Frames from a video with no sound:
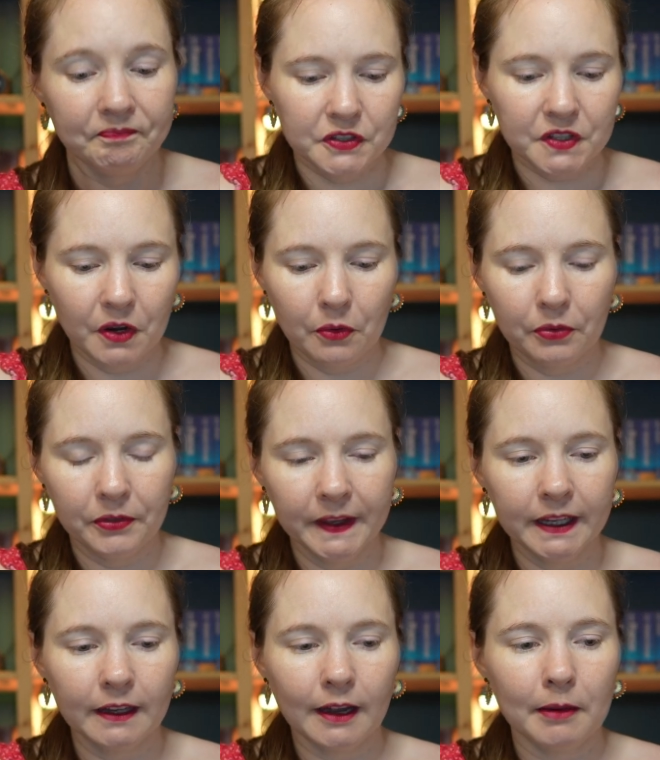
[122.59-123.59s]
So
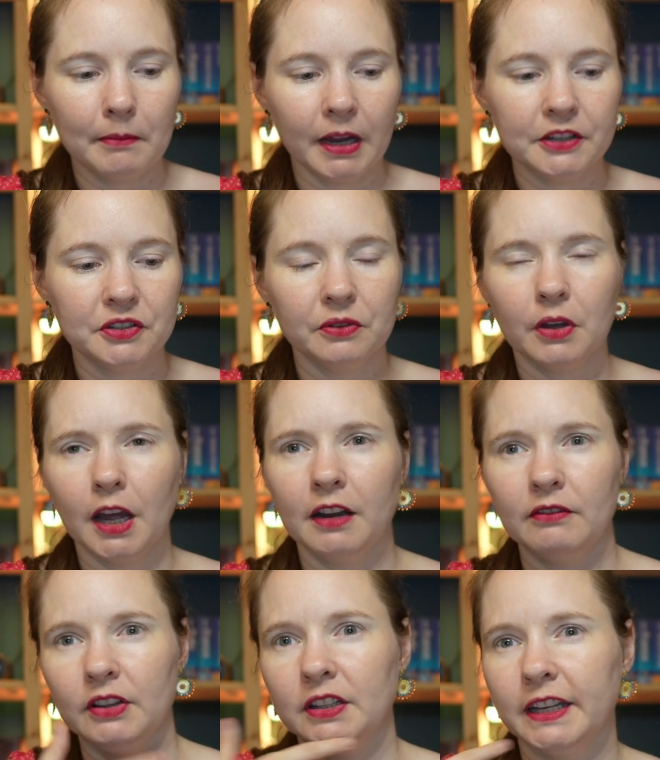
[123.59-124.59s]
thinking I might do kind
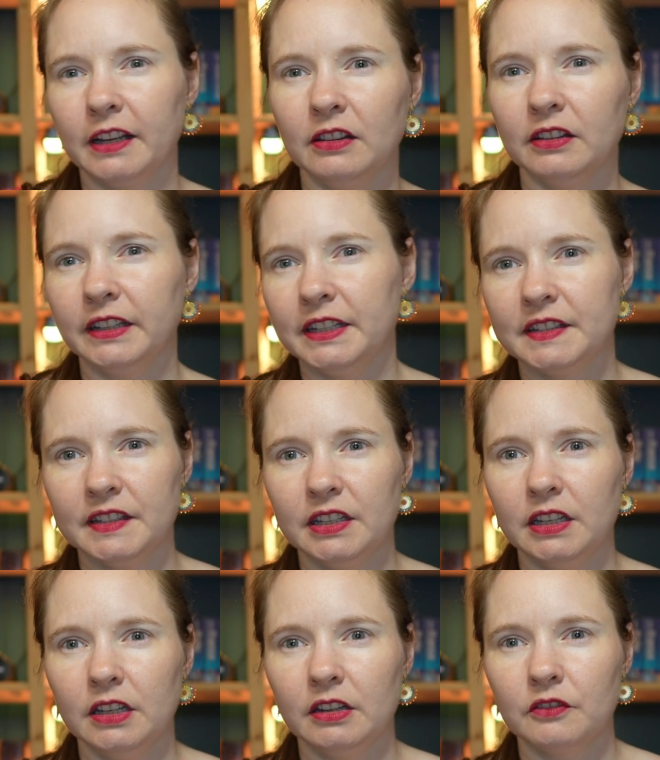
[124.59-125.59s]
of like a
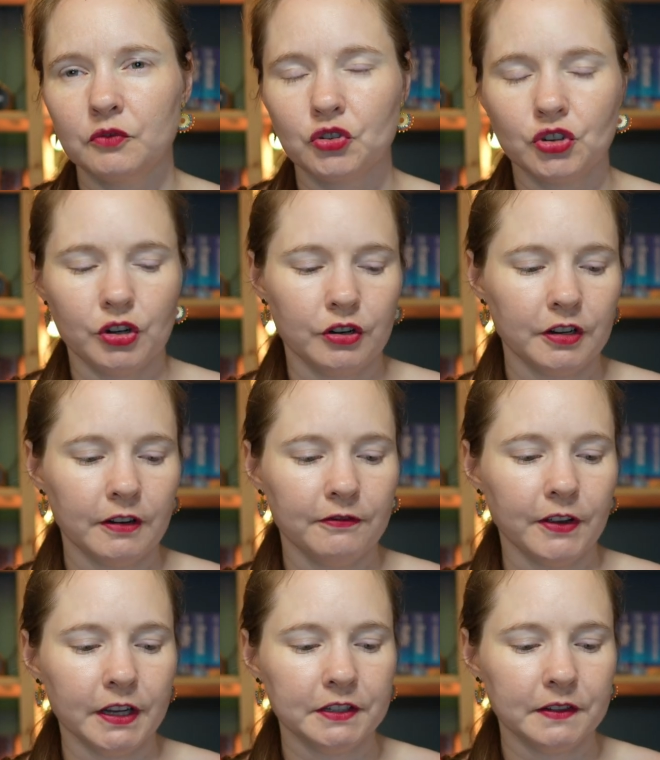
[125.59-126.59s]
lacy shirt
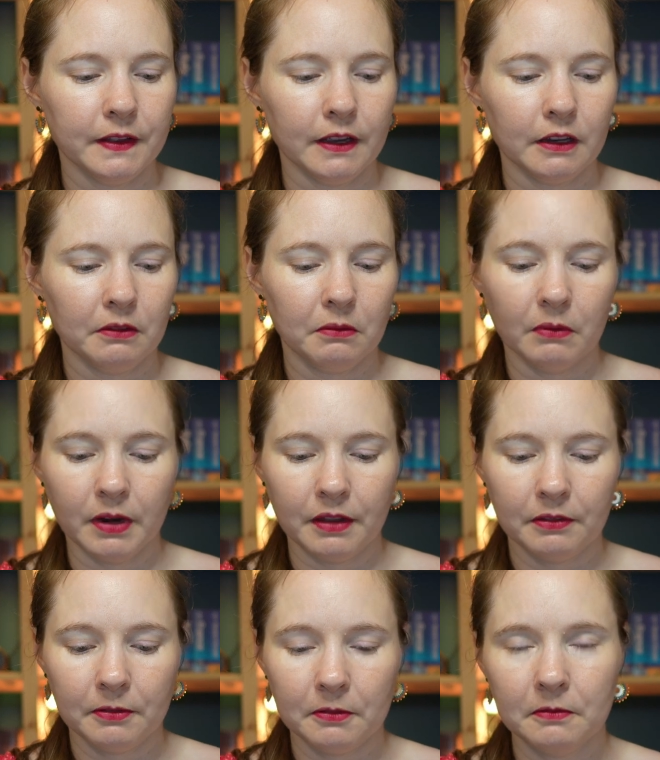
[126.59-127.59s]
effect thing
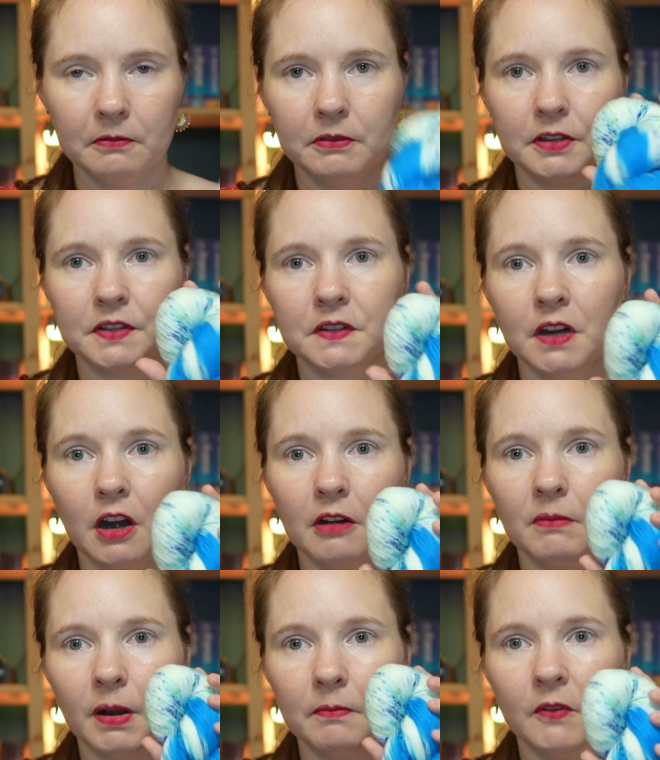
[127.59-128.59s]
with this
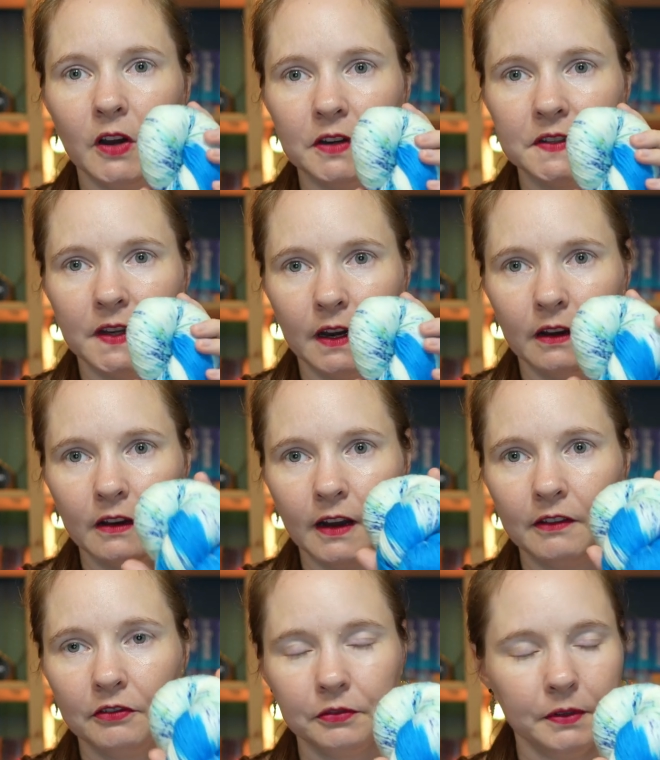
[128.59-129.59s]
yarn, but I'm very excited. I
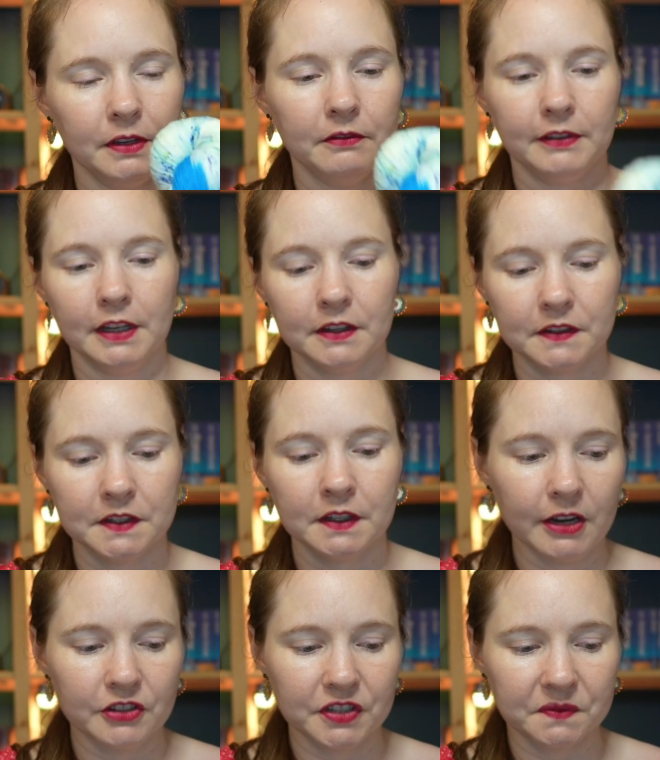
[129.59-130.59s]
have 3 of these,
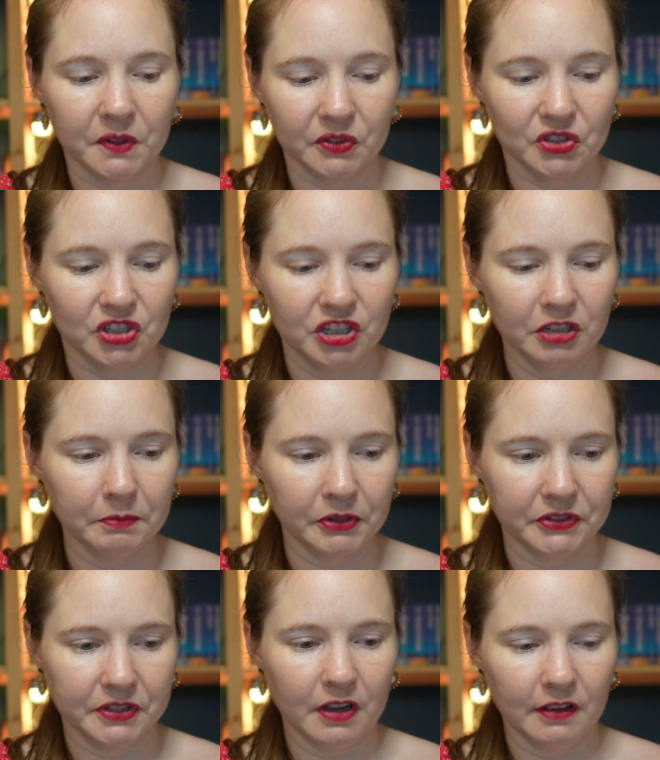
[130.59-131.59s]
and it just feels
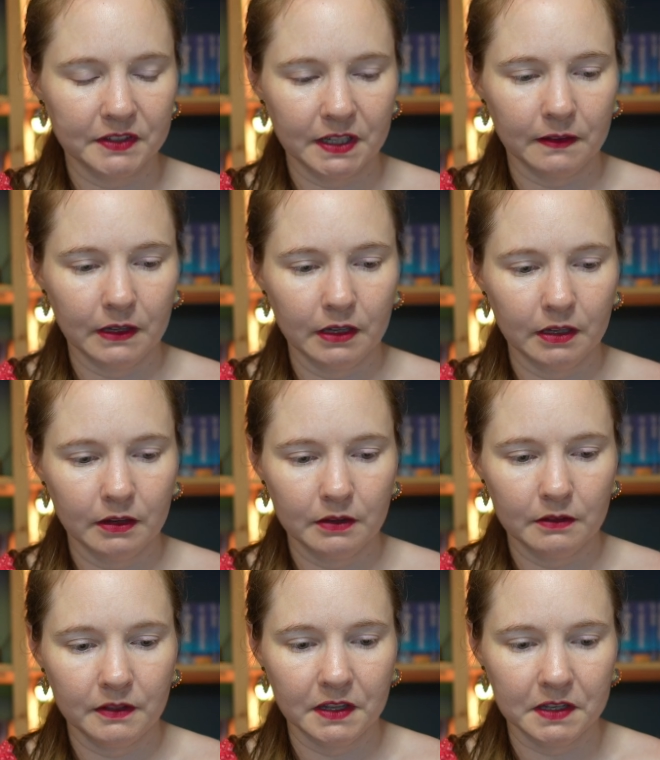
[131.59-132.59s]
super soft, and
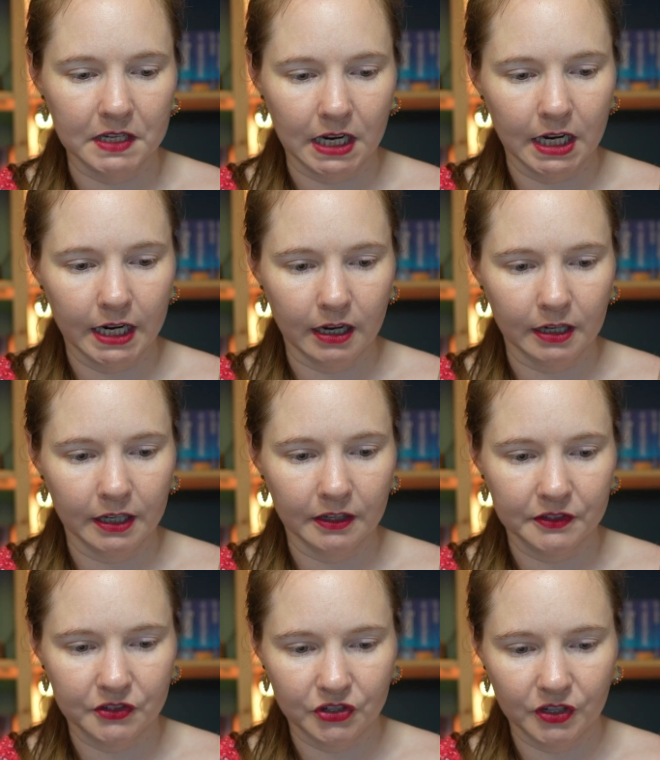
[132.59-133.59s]
the dye on it
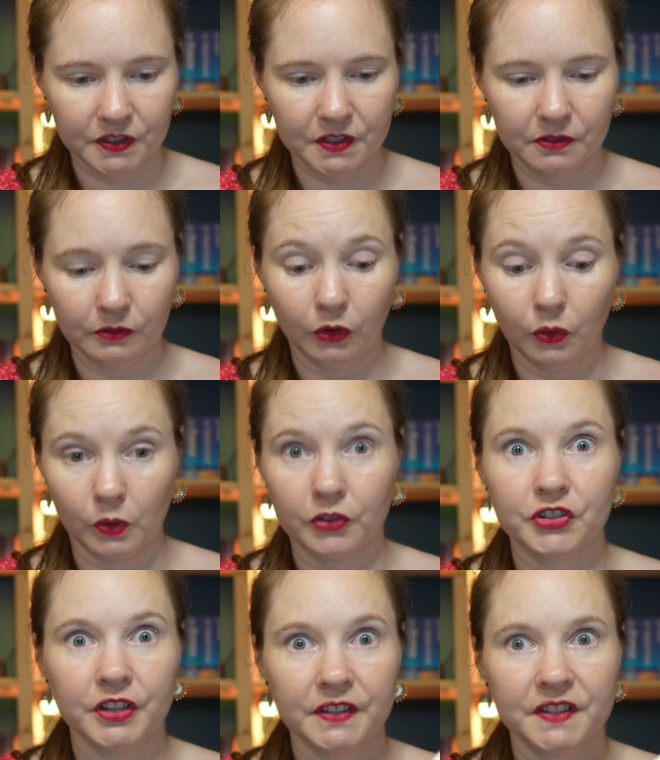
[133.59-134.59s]
is just
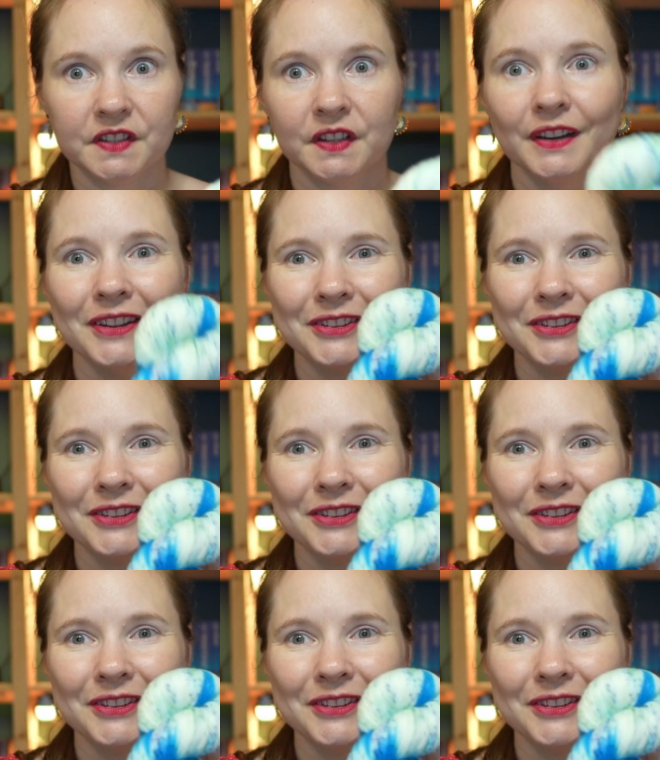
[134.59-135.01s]
gorgeous.